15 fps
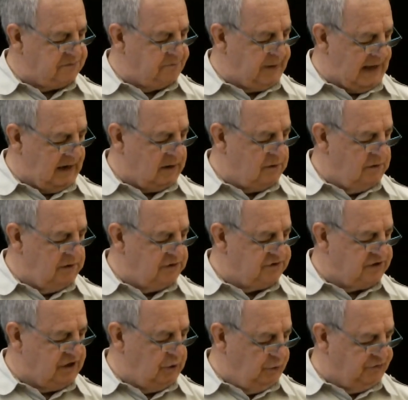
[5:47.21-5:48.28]
back in
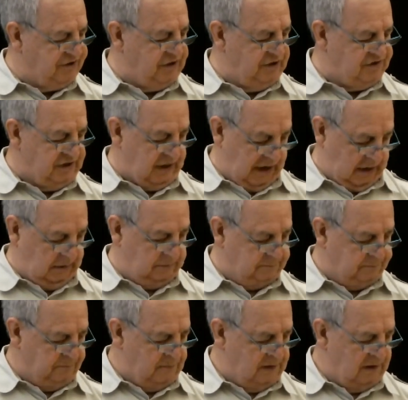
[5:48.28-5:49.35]
his galutkis again.
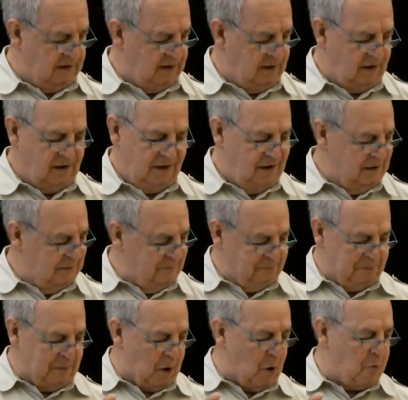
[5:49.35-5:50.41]

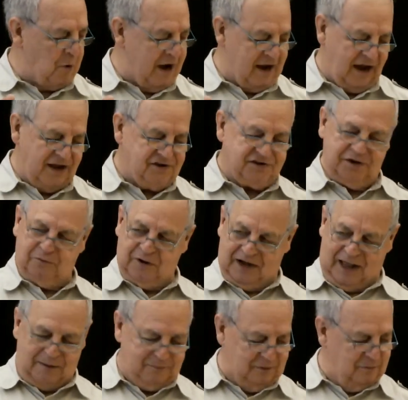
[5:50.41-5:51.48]
Now wait, I see what
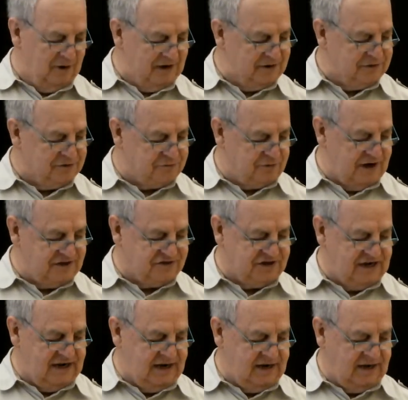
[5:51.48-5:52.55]
happened. While
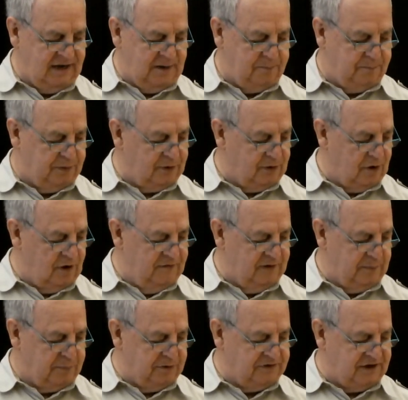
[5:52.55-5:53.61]
dressing, he put on
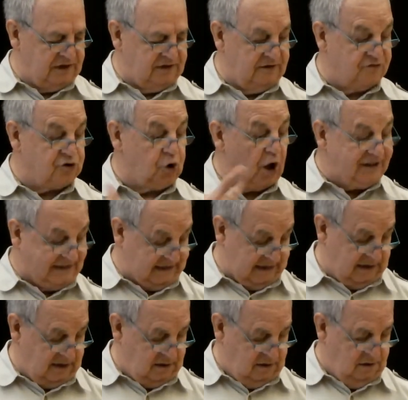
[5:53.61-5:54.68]
the protective
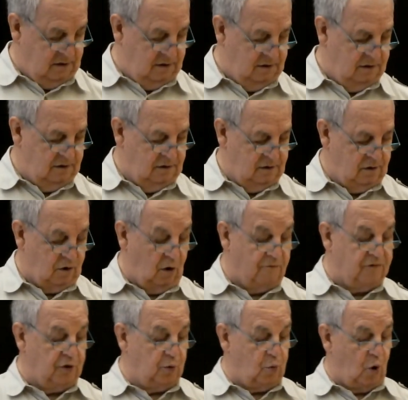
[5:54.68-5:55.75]
zlotki
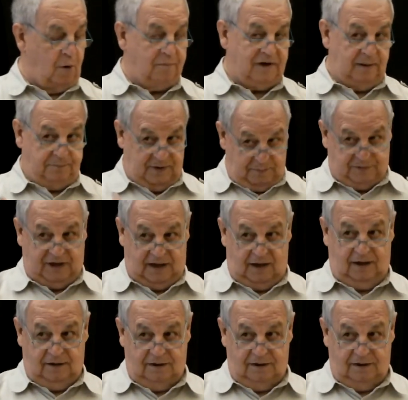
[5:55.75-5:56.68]
over the warm kipkipki.